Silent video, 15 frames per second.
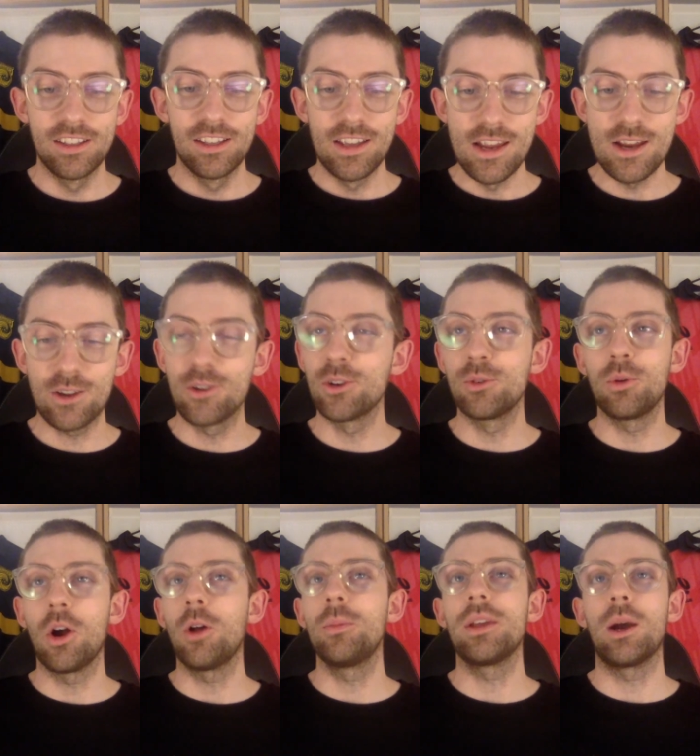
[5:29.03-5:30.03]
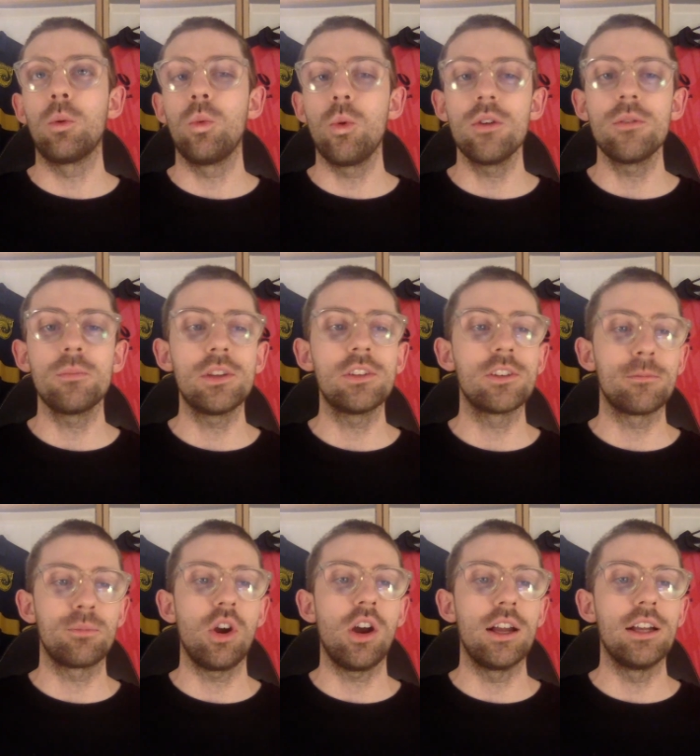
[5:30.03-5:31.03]
It could well be. I wouldn't be
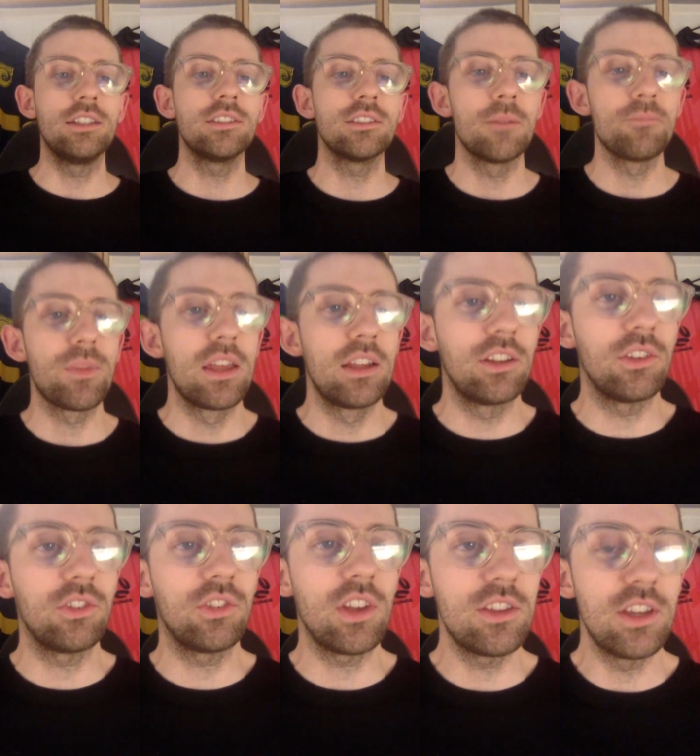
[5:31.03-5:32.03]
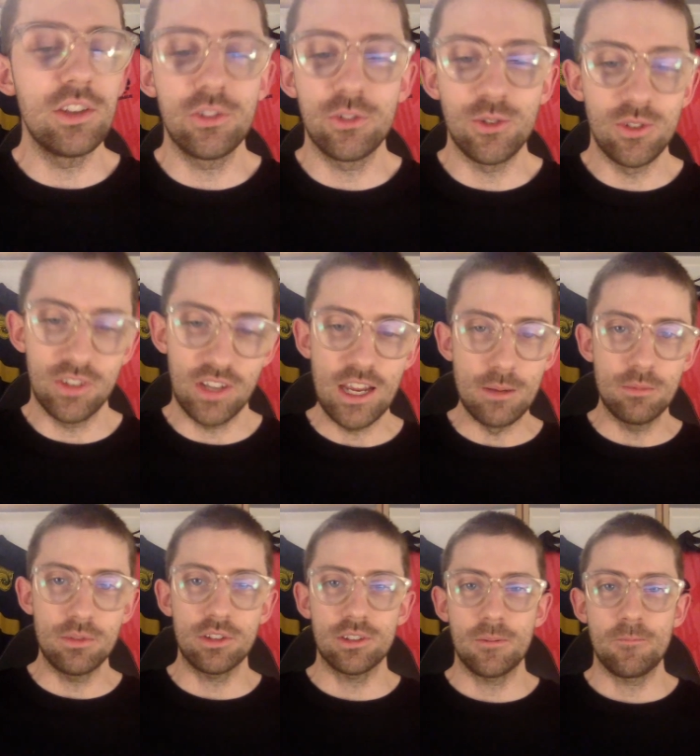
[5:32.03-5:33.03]
surprised to see these two
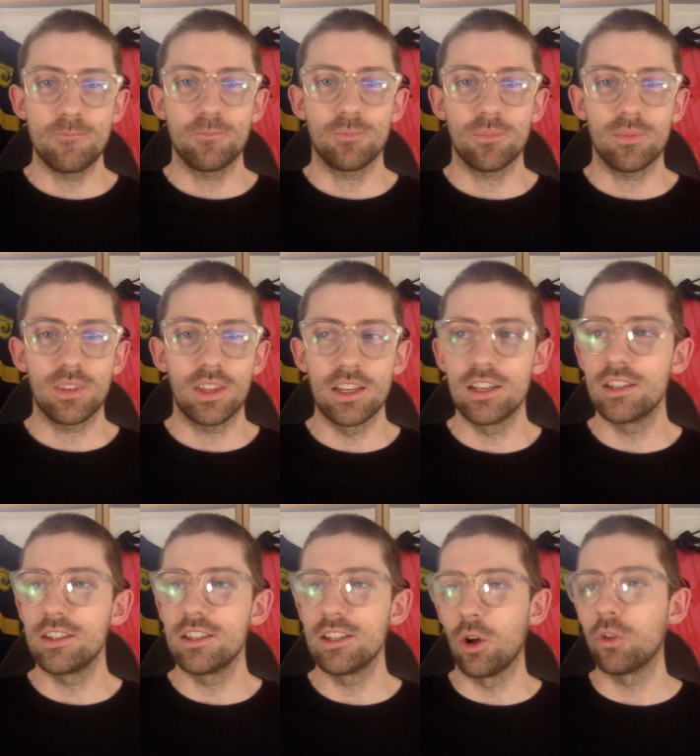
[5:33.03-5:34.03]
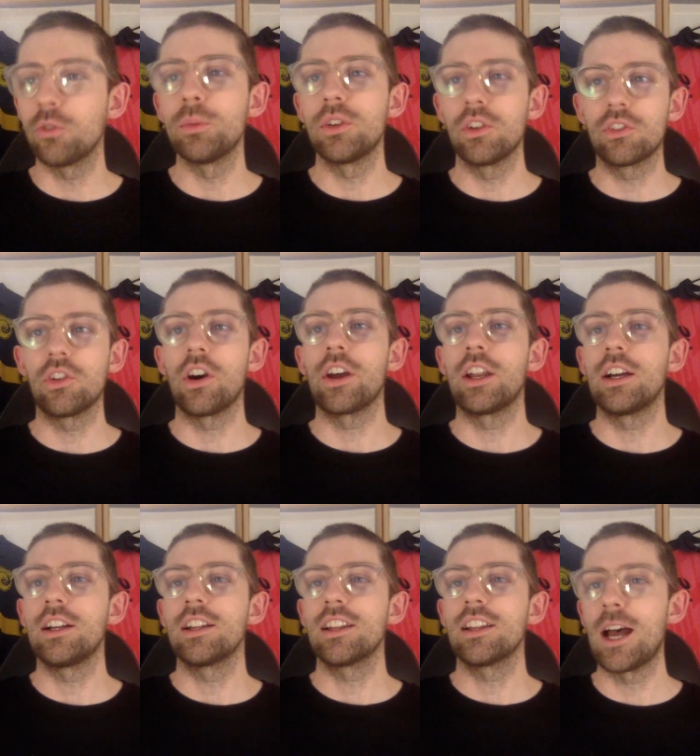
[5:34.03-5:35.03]
teams in the ultimate decider
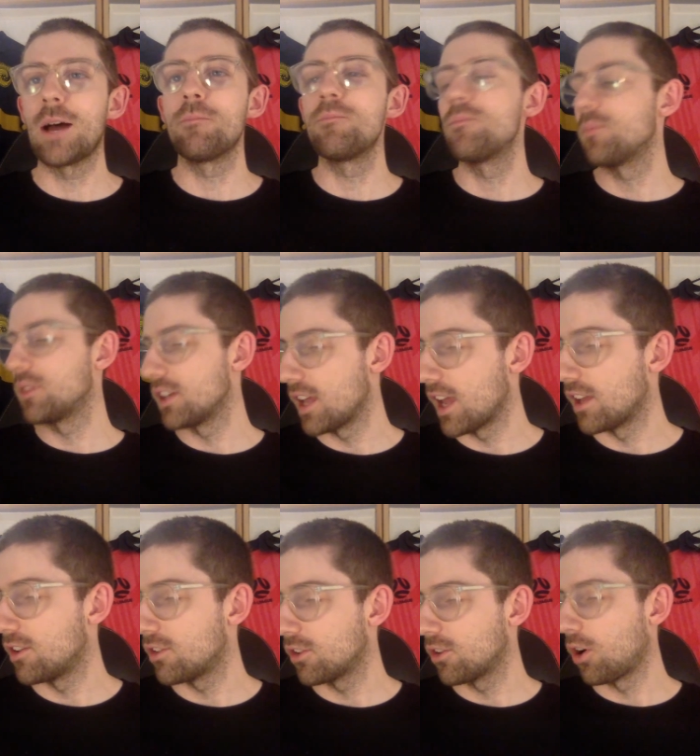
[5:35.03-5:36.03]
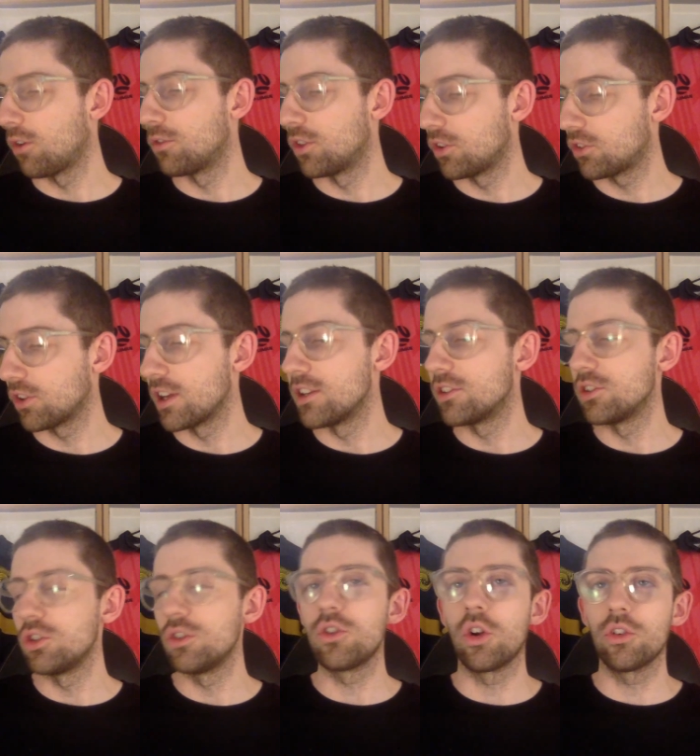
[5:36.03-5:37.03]
come the end of the season.
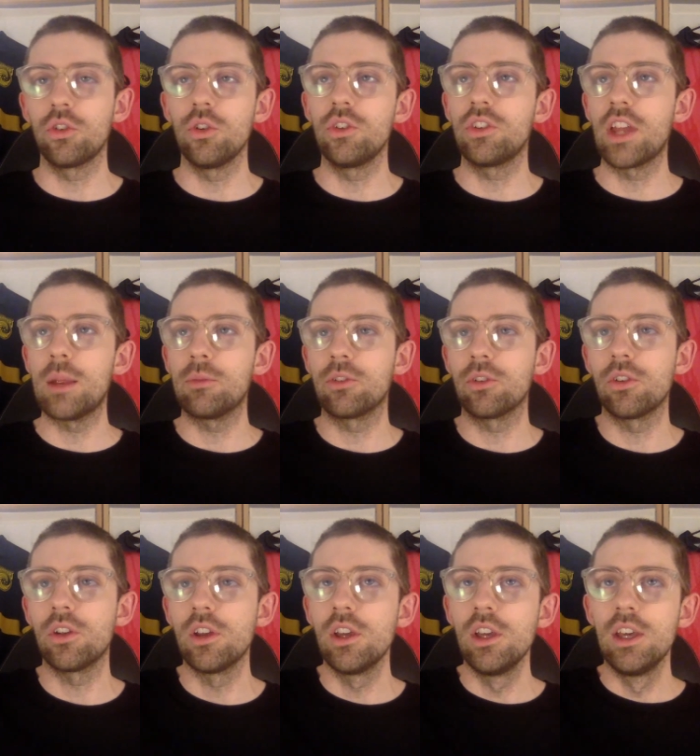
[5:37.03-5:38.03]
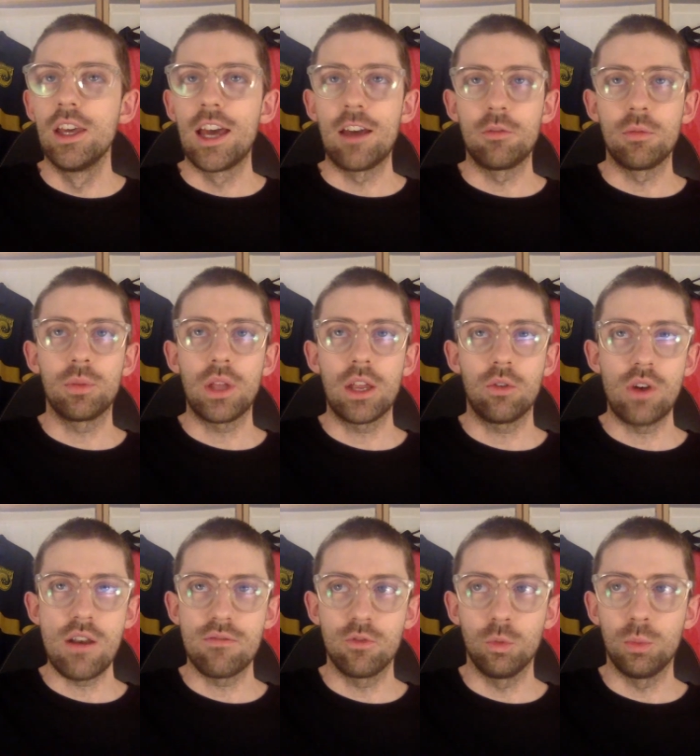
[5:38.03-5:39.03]
You've got two teams who have been playing
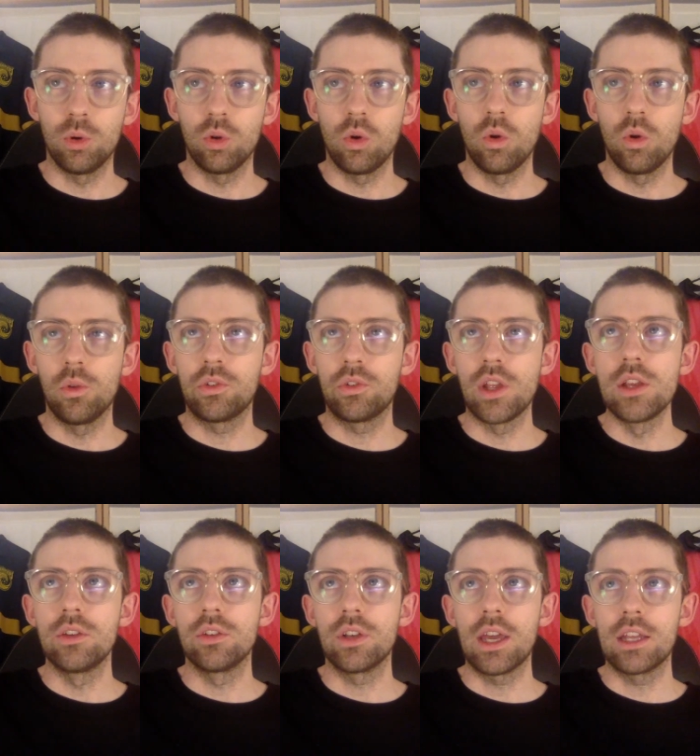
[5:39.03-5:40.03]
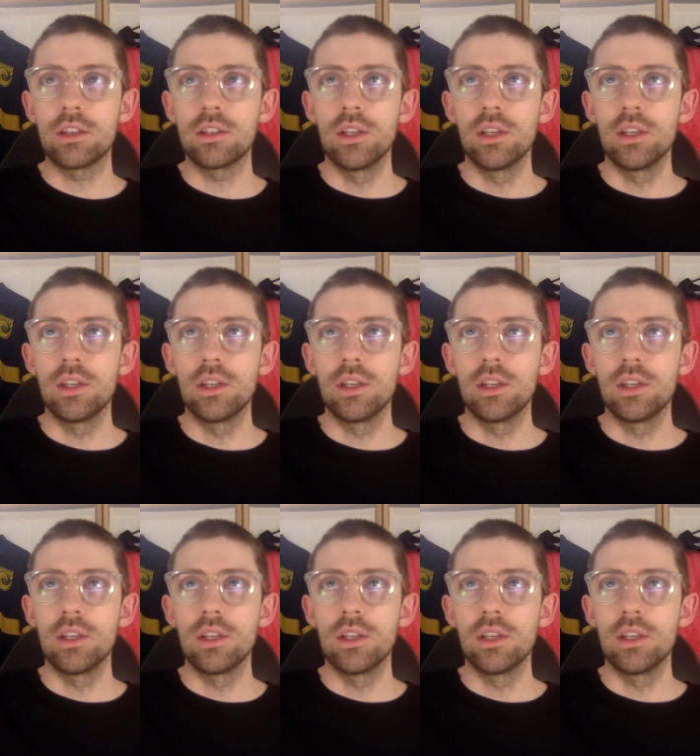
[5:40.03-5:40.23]
great football all season, and